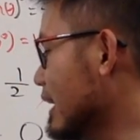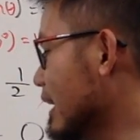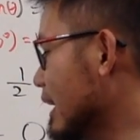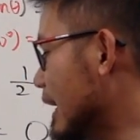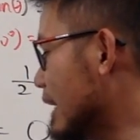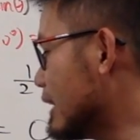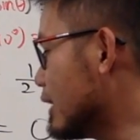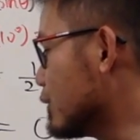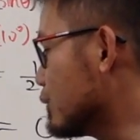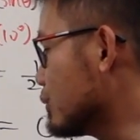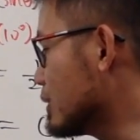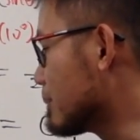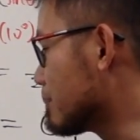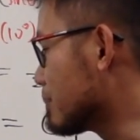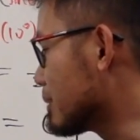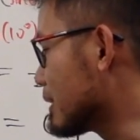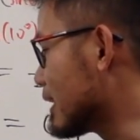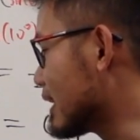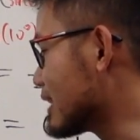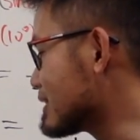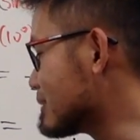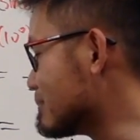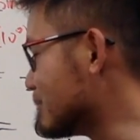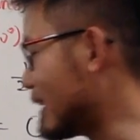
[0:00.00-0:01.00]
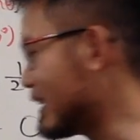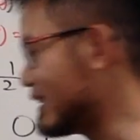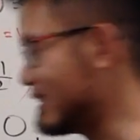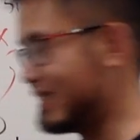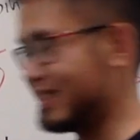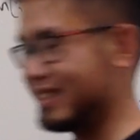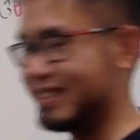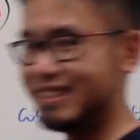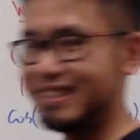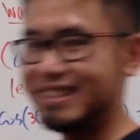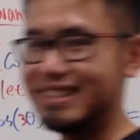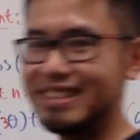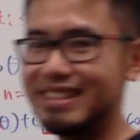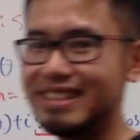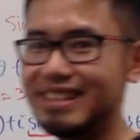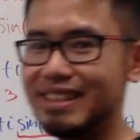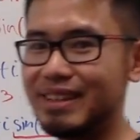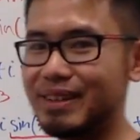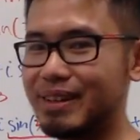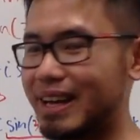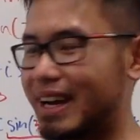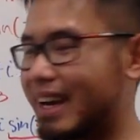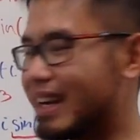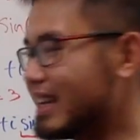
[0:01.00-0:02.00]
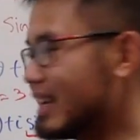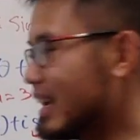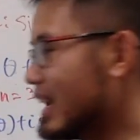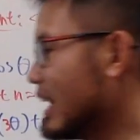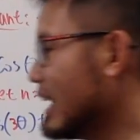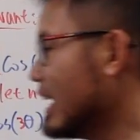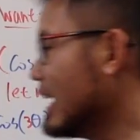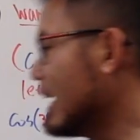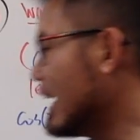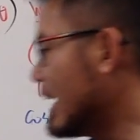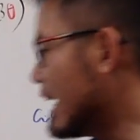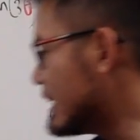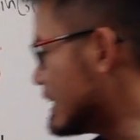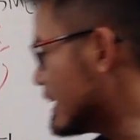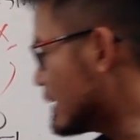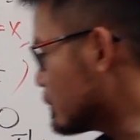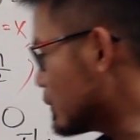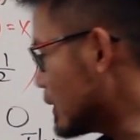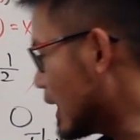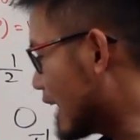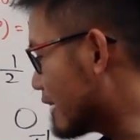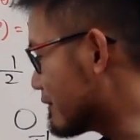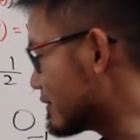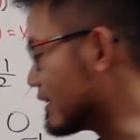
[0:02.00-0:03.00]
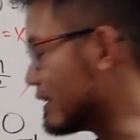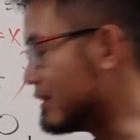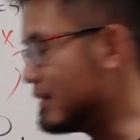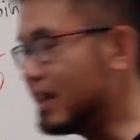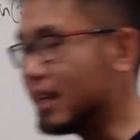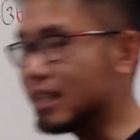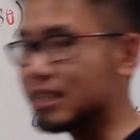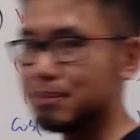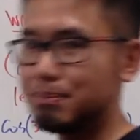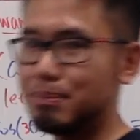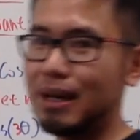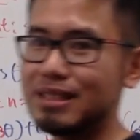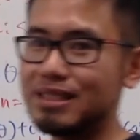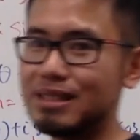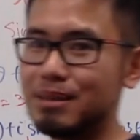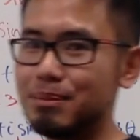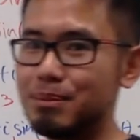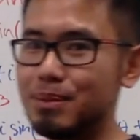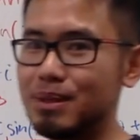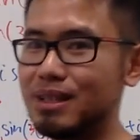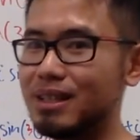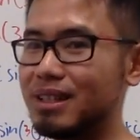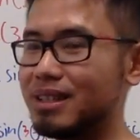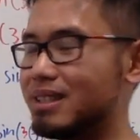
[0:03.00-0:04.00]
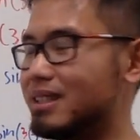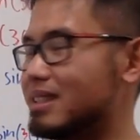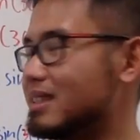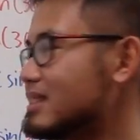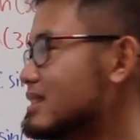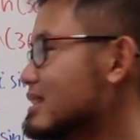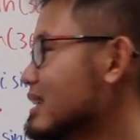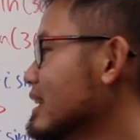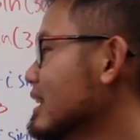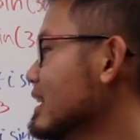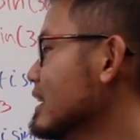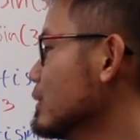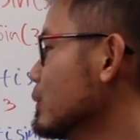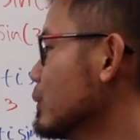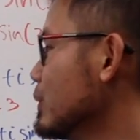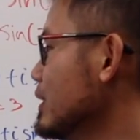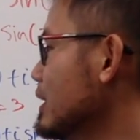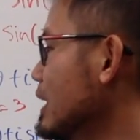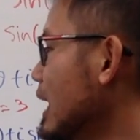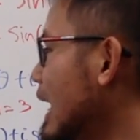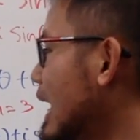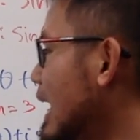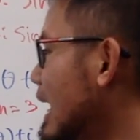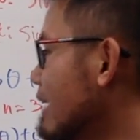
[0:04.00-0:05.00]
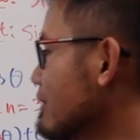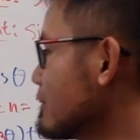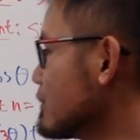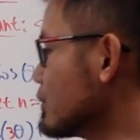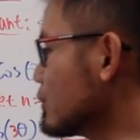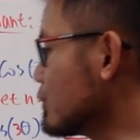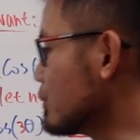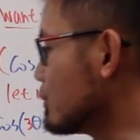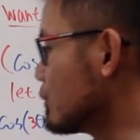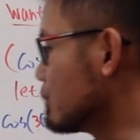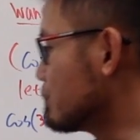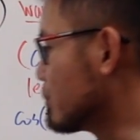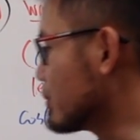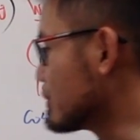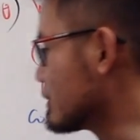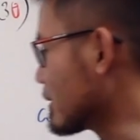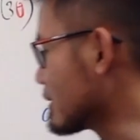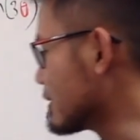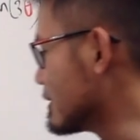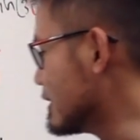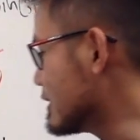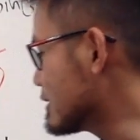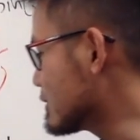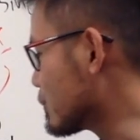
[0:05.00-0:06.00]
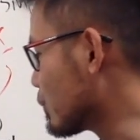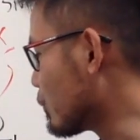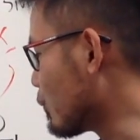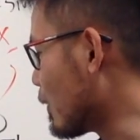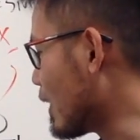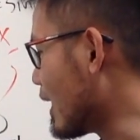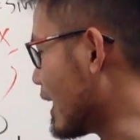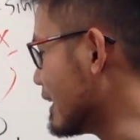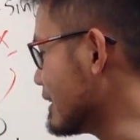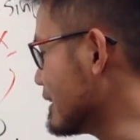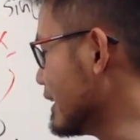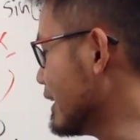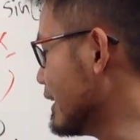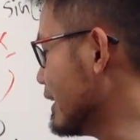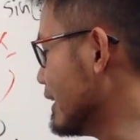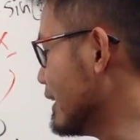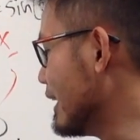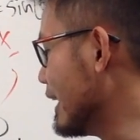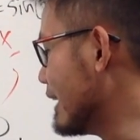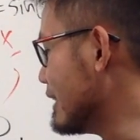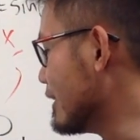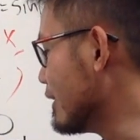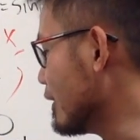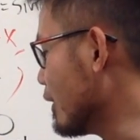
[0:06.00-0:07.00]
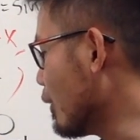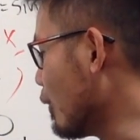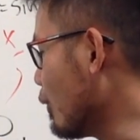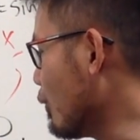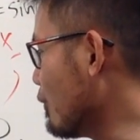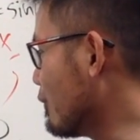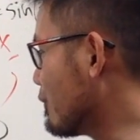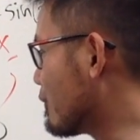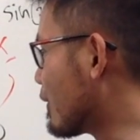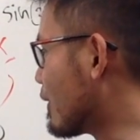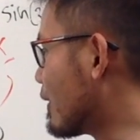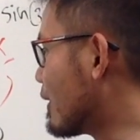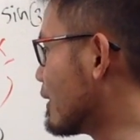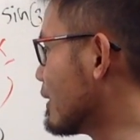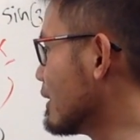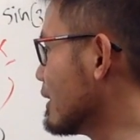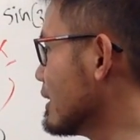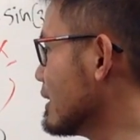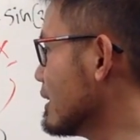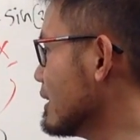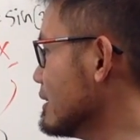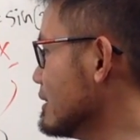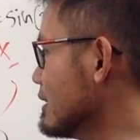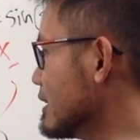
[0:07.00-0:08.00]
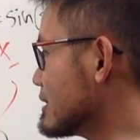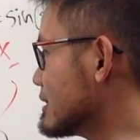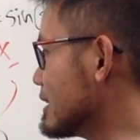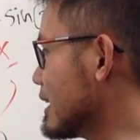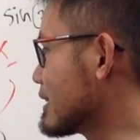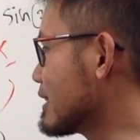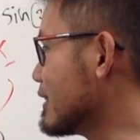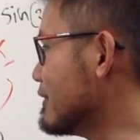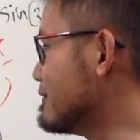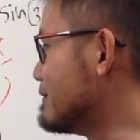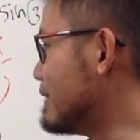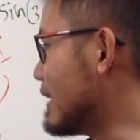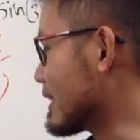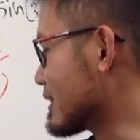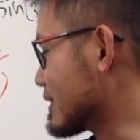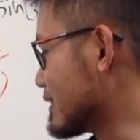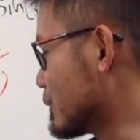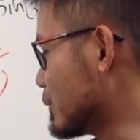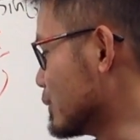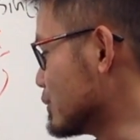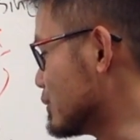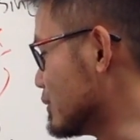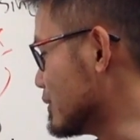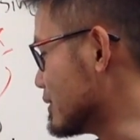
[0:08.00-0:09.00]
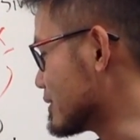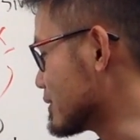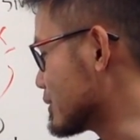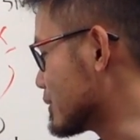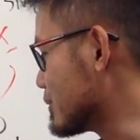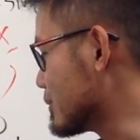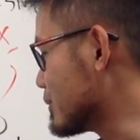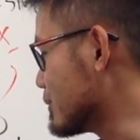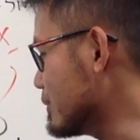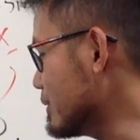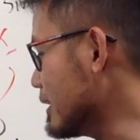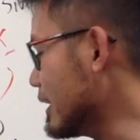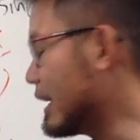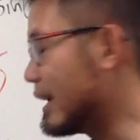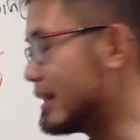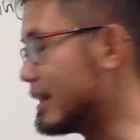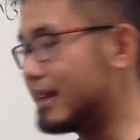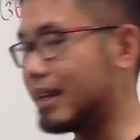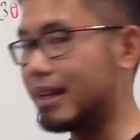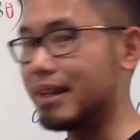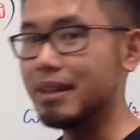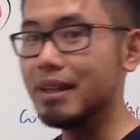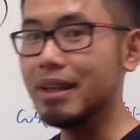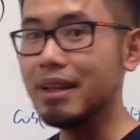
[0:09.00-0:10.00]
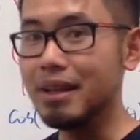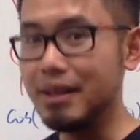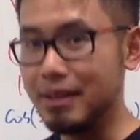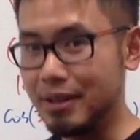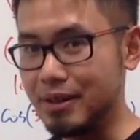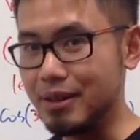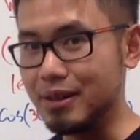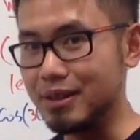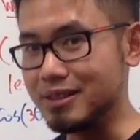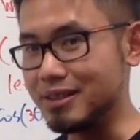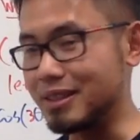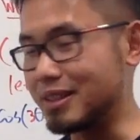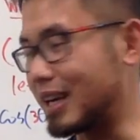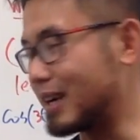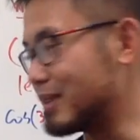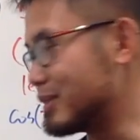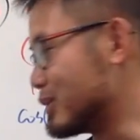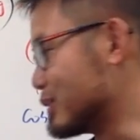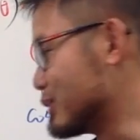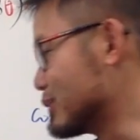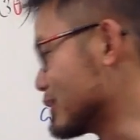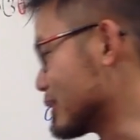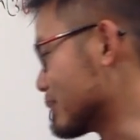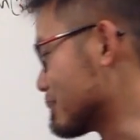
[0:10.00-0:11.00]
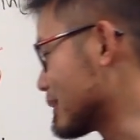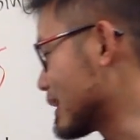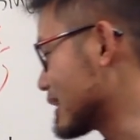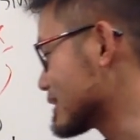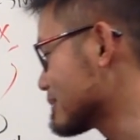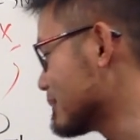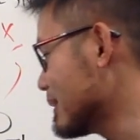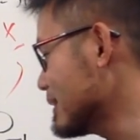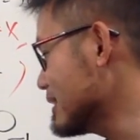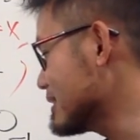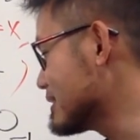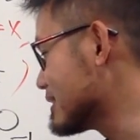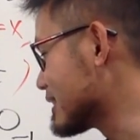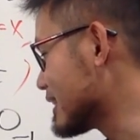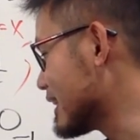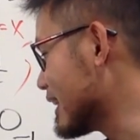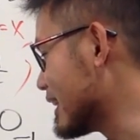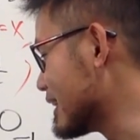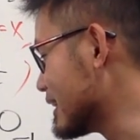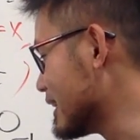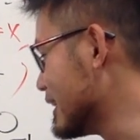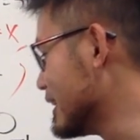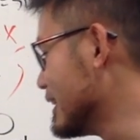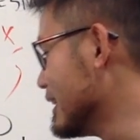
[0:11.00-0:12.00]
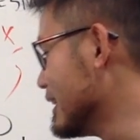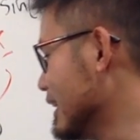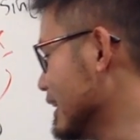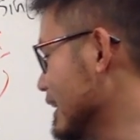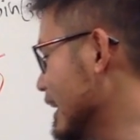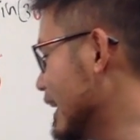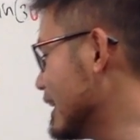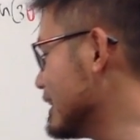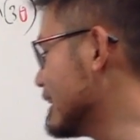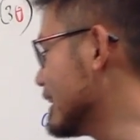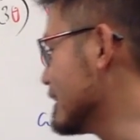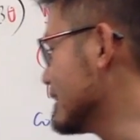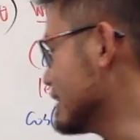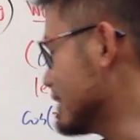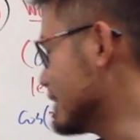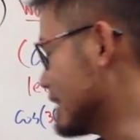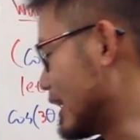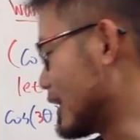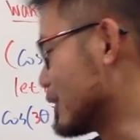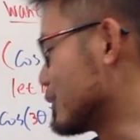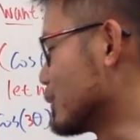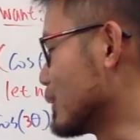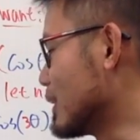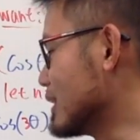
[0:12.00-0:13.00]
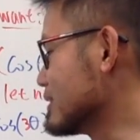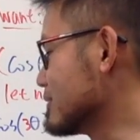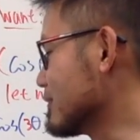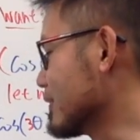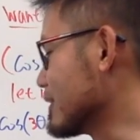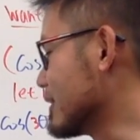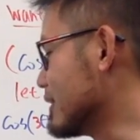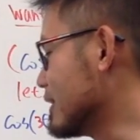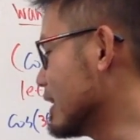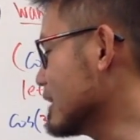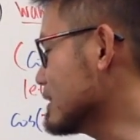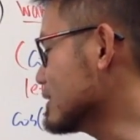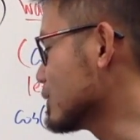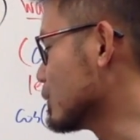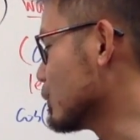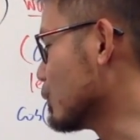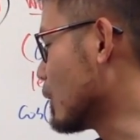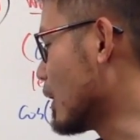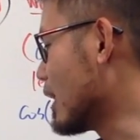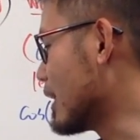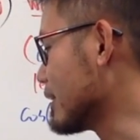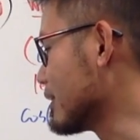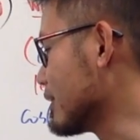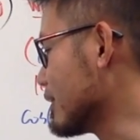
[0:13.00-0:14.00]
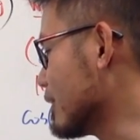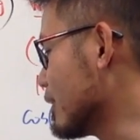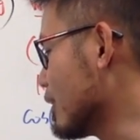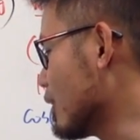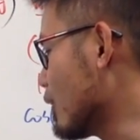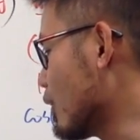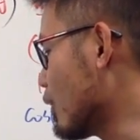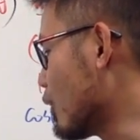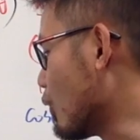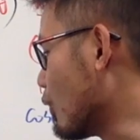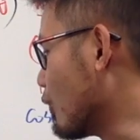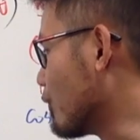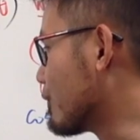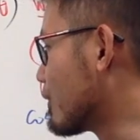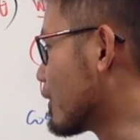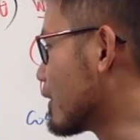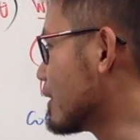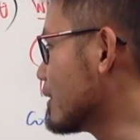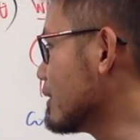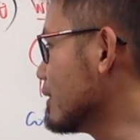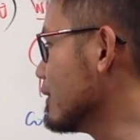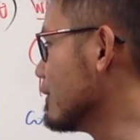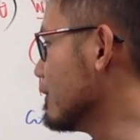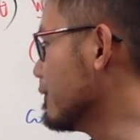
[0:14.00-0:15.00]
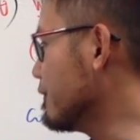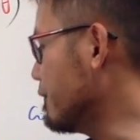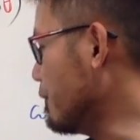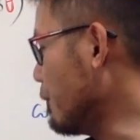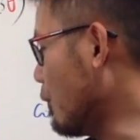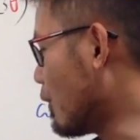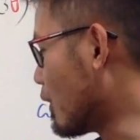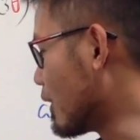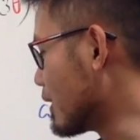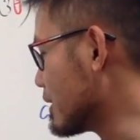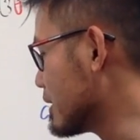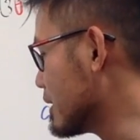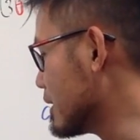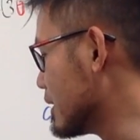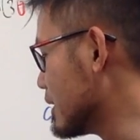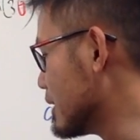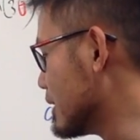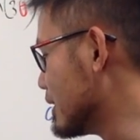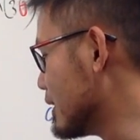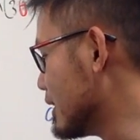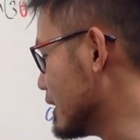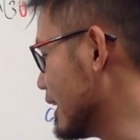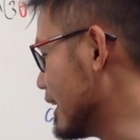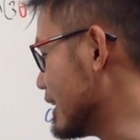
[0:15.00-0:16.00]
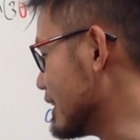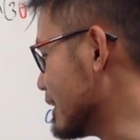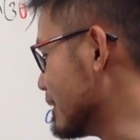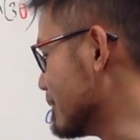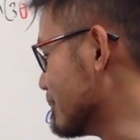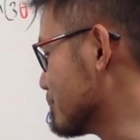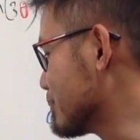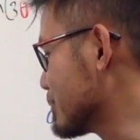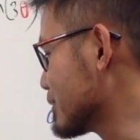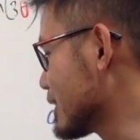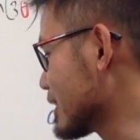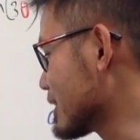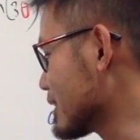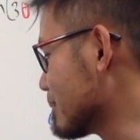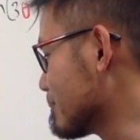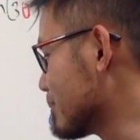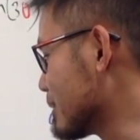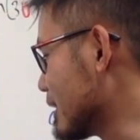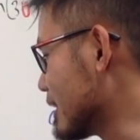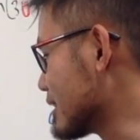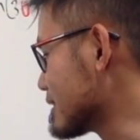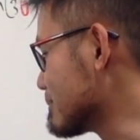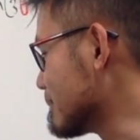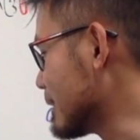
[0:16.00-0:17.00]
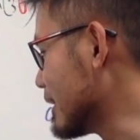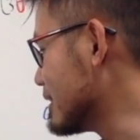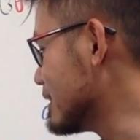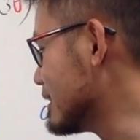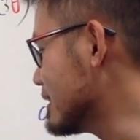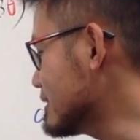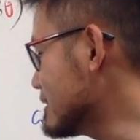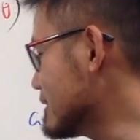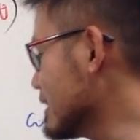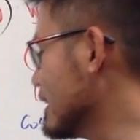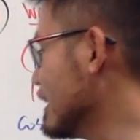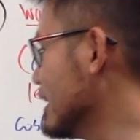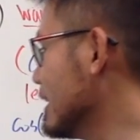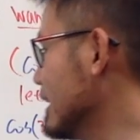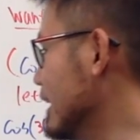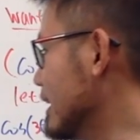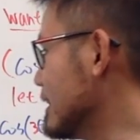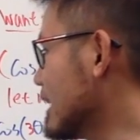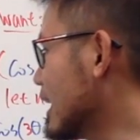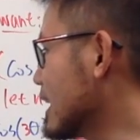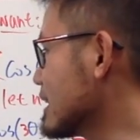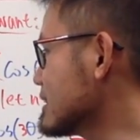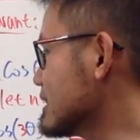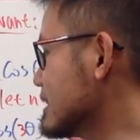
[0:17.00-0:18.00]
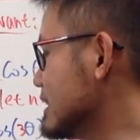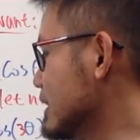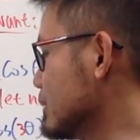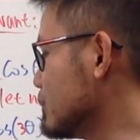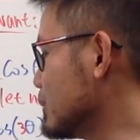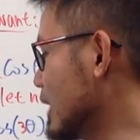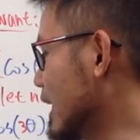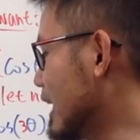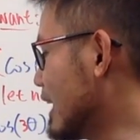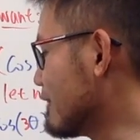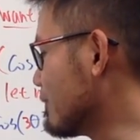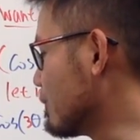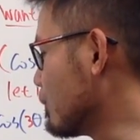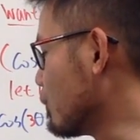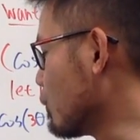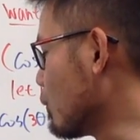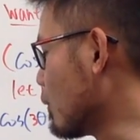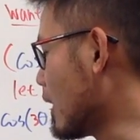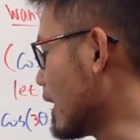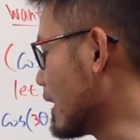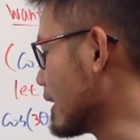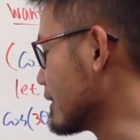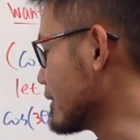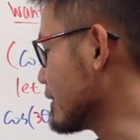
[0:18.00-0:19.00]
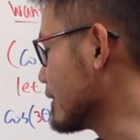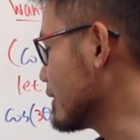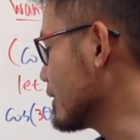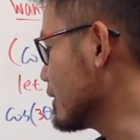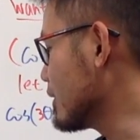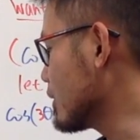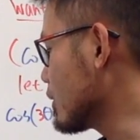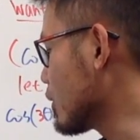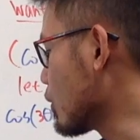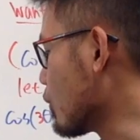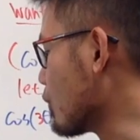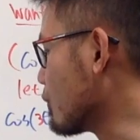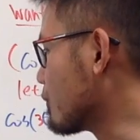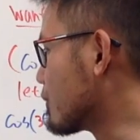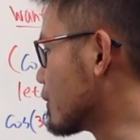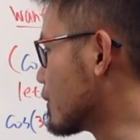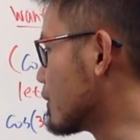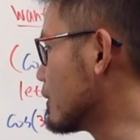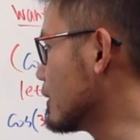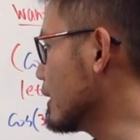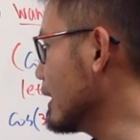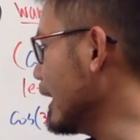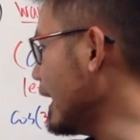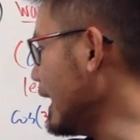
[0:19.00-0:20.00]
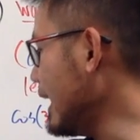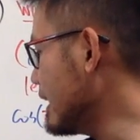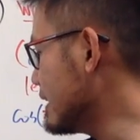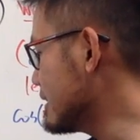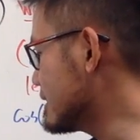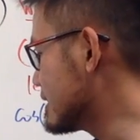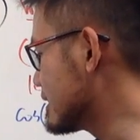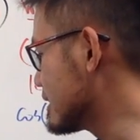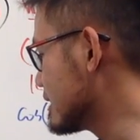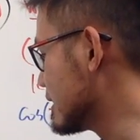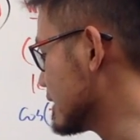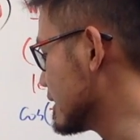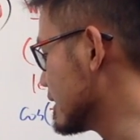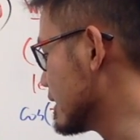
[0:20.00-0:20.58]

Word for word: And then do the plus minus, okay? And then we have the next possibilities. We have to put on this one and then over the second factor, which is two. And then here is the time to do the plus minus again. And then likewise for the next, one over four. And then put on the plus minus. And lastly, we have one over eight.